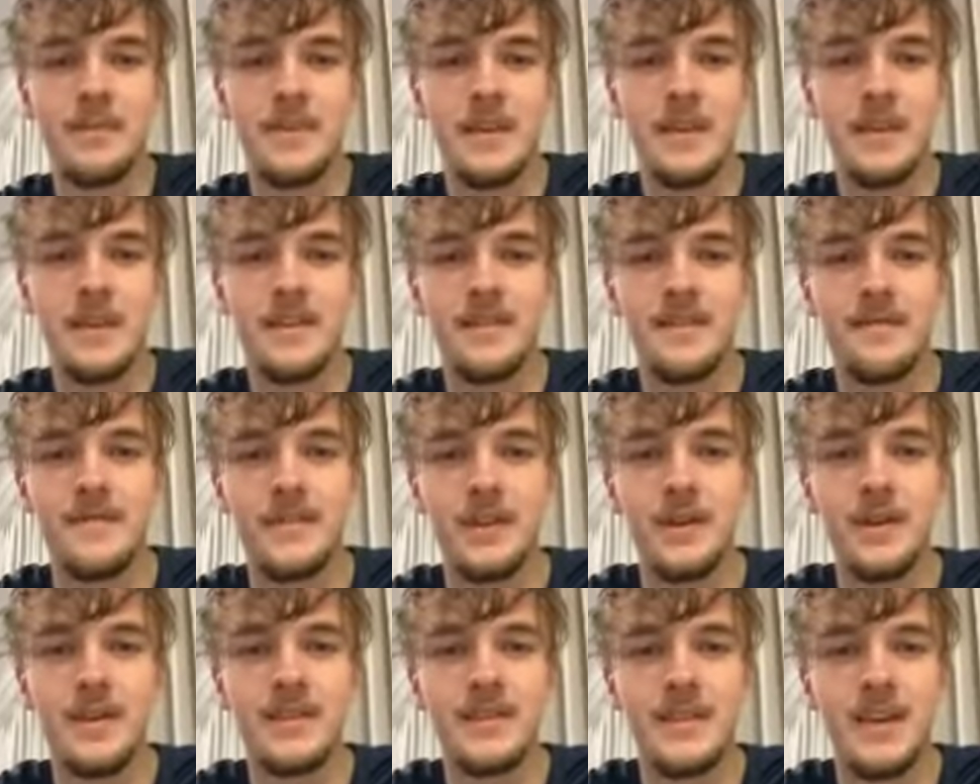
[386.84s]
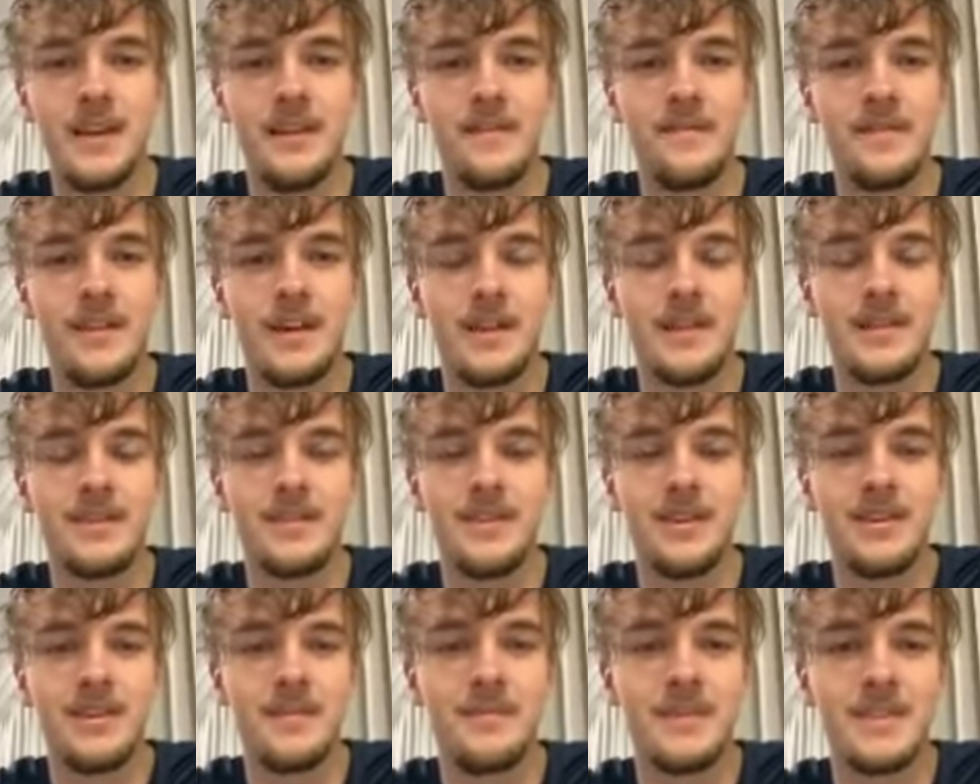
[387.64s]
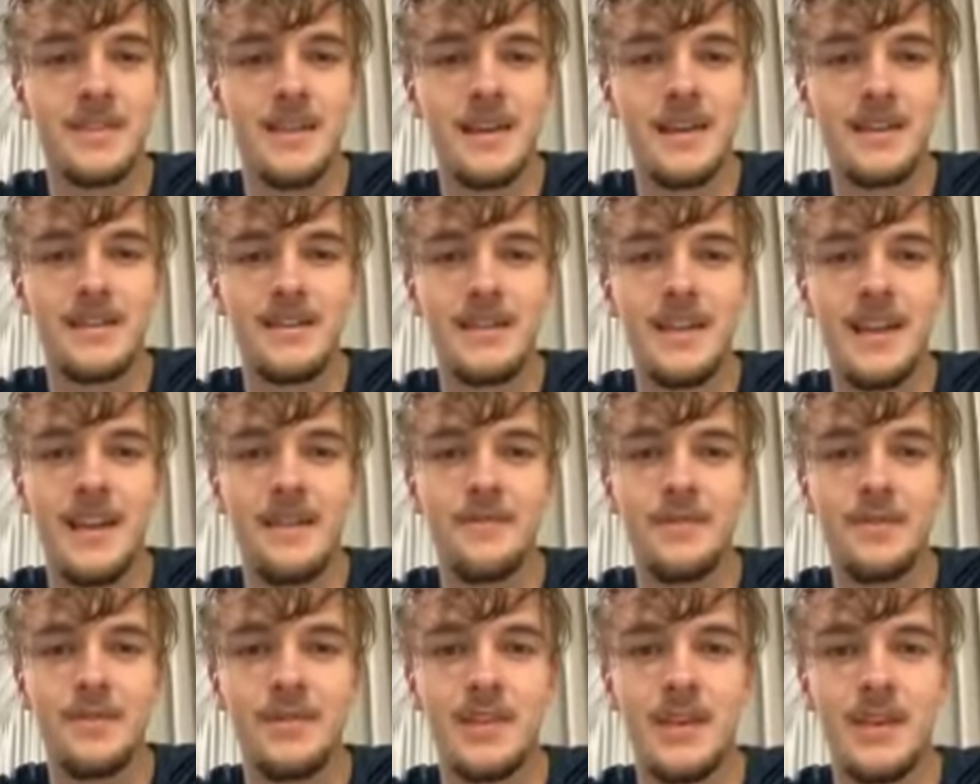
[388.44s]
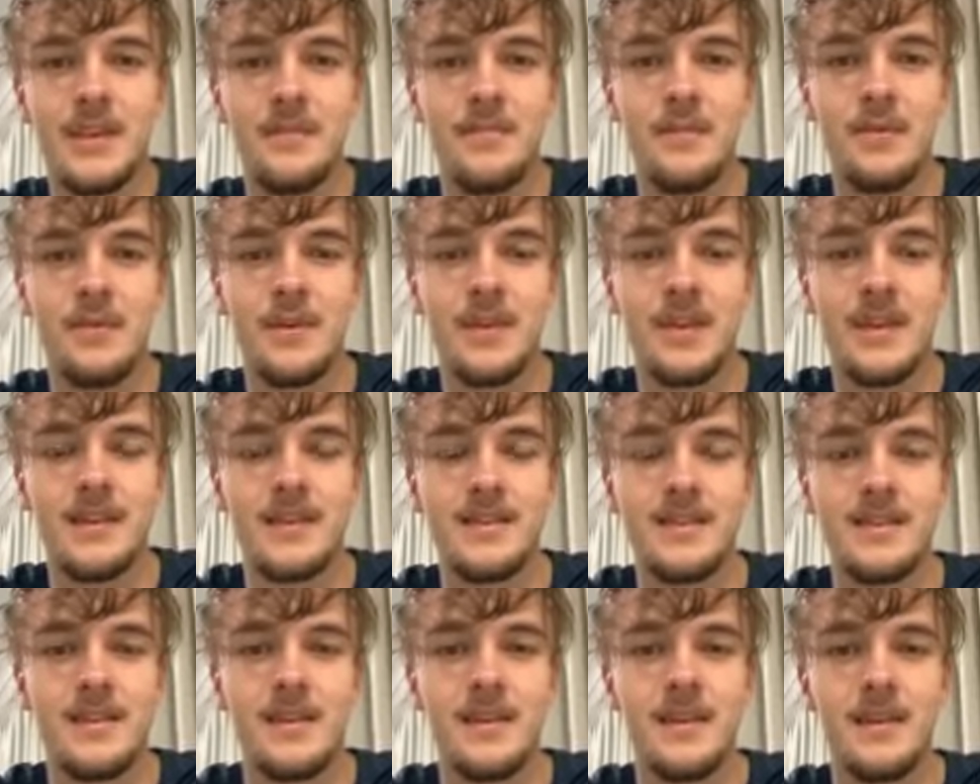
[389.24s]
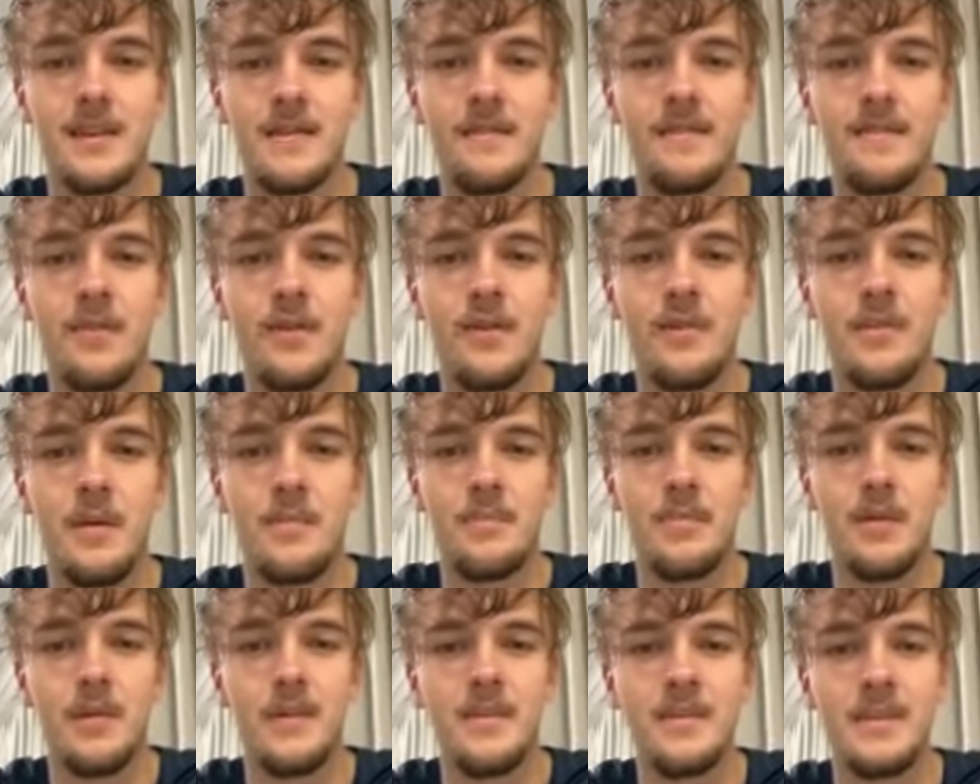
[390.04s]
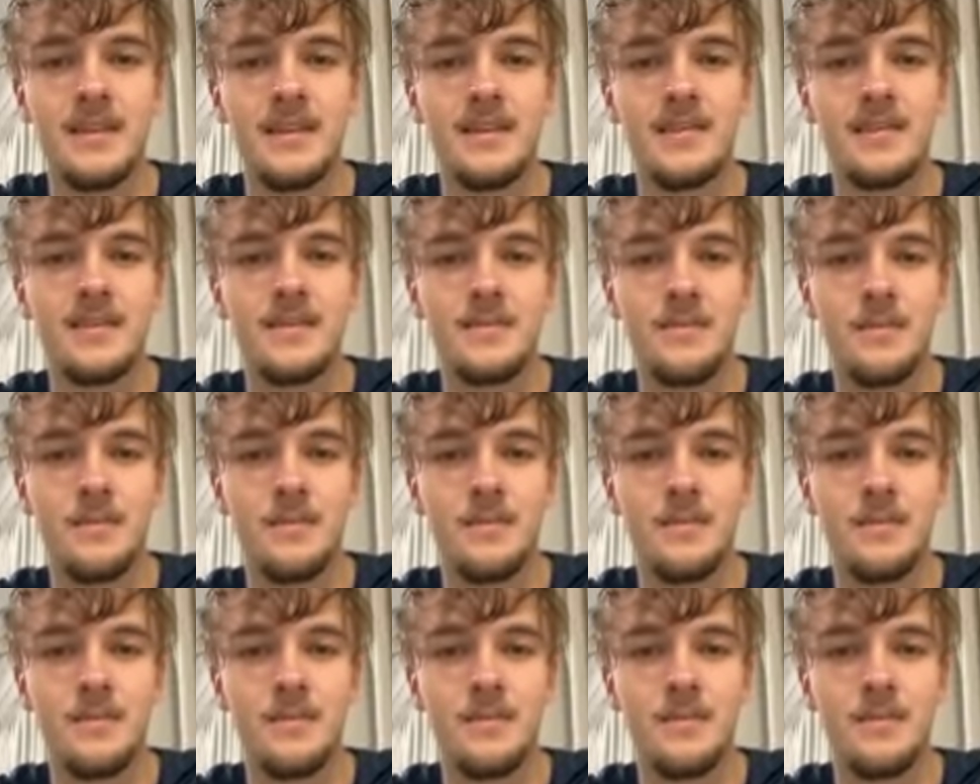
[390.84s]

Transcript: a very tough circumstance to have your debut against the former premiers.